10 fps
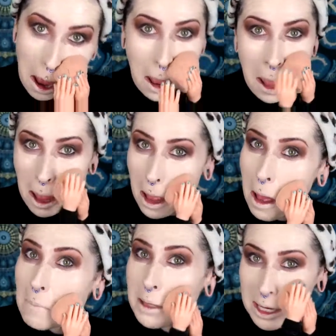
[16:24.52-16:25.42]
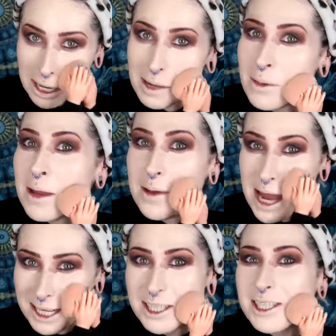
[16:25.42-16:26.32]
I'm like,
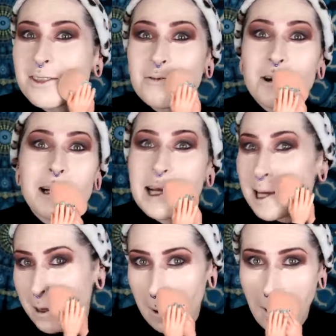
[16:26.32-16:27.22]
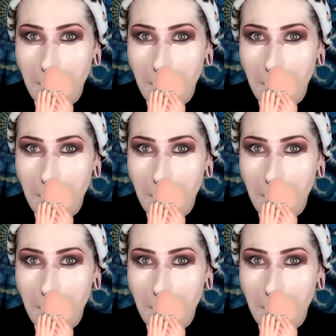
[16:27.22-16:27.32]
maybe I should just roll it.